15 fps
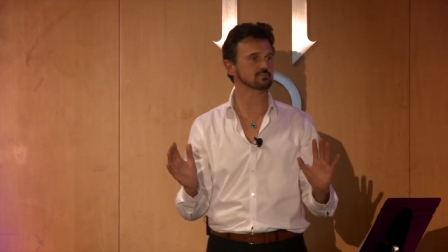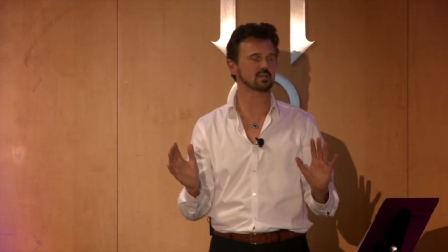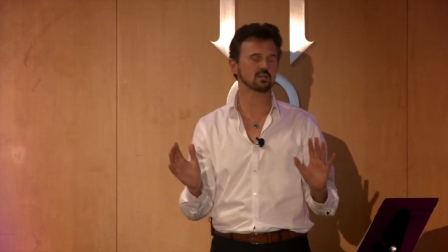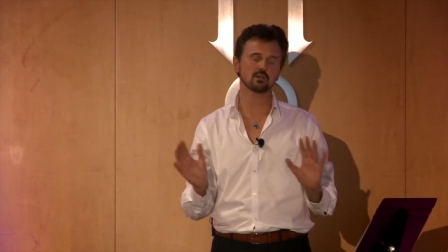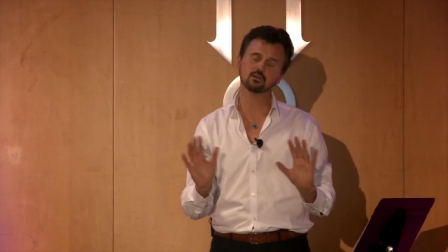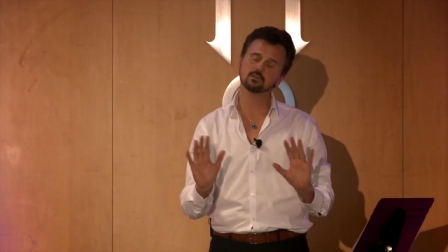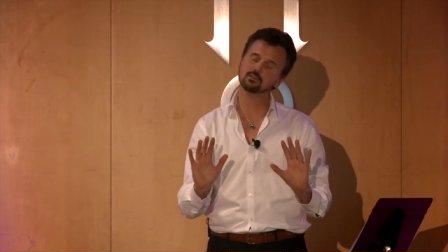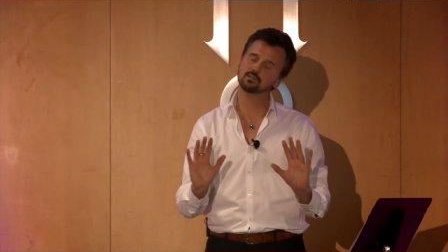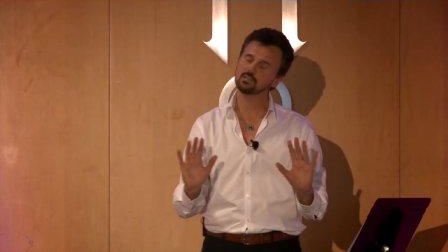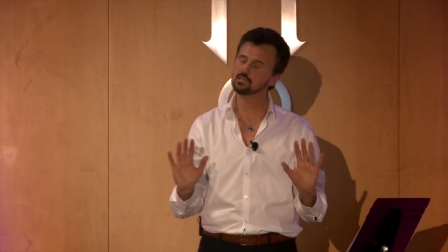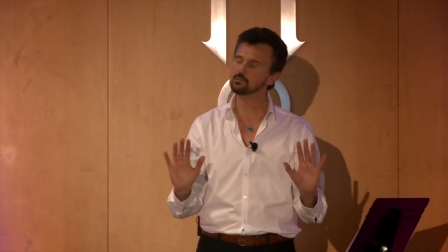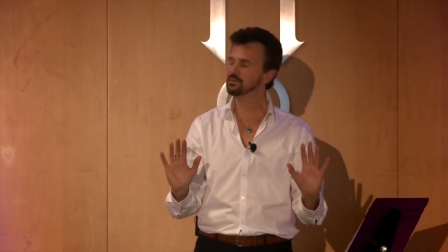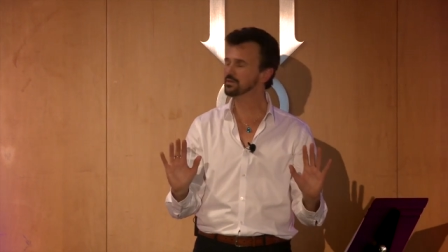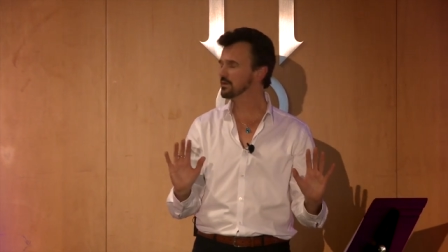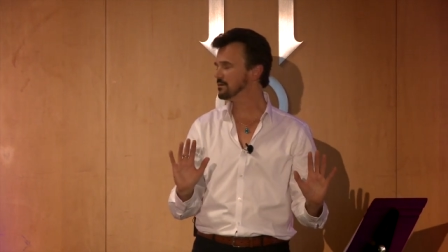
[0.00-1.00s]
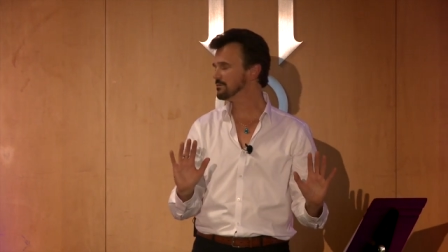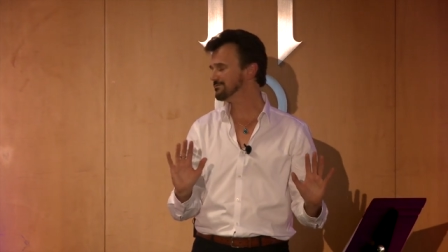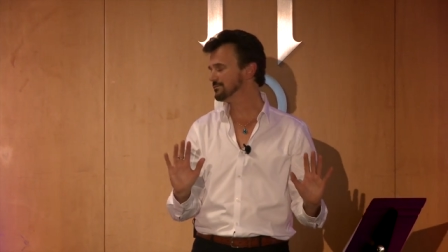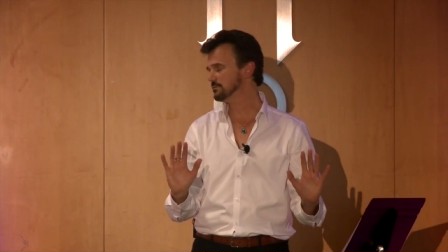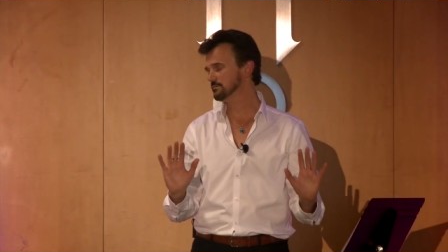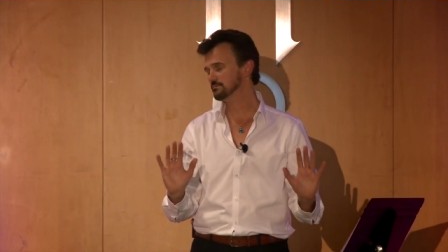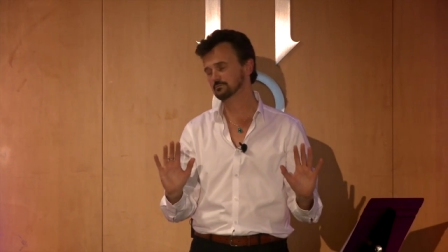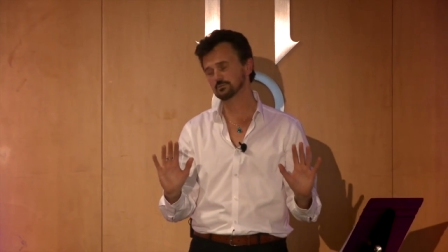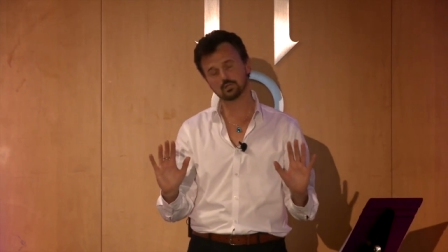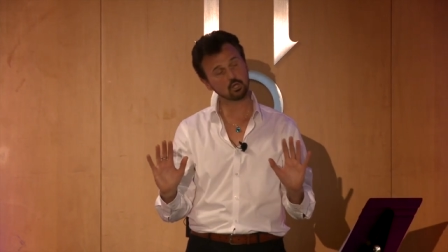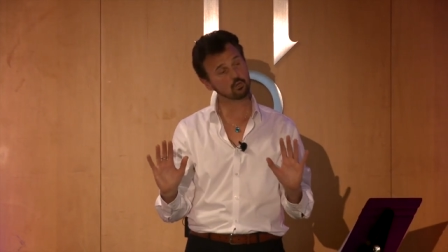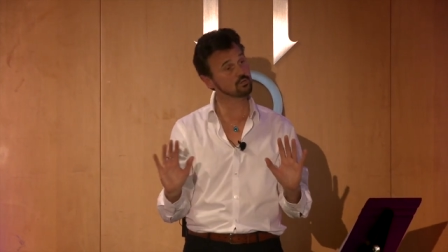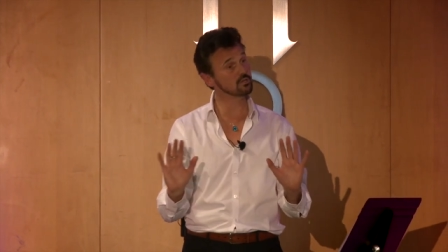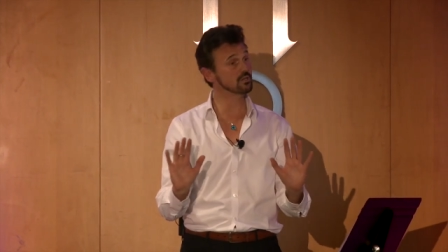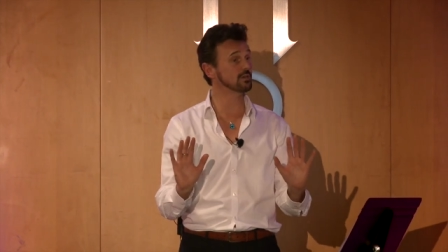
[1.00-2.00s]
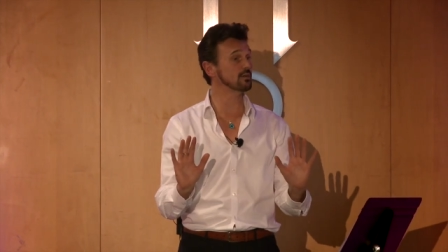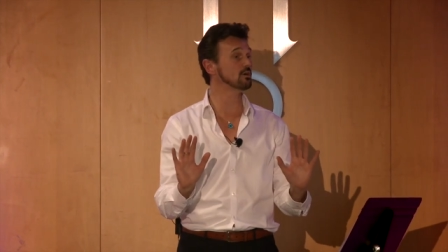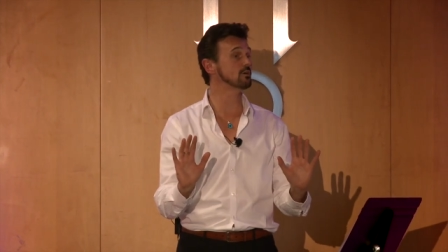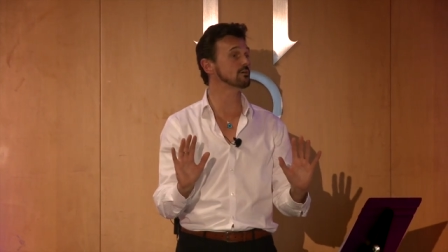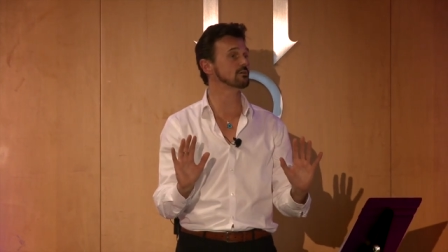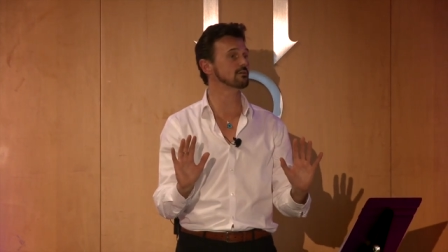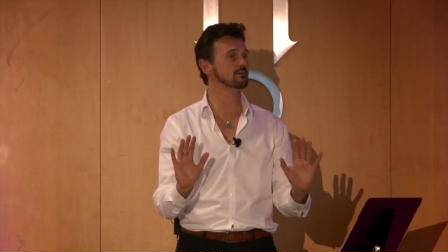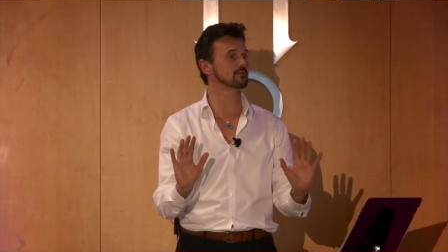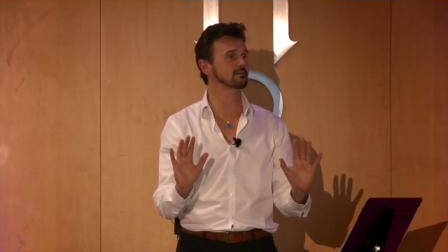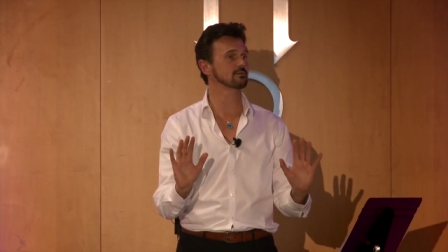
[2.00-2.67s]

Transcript: It's like, oh, you need to be careful. You know, you can get hurt.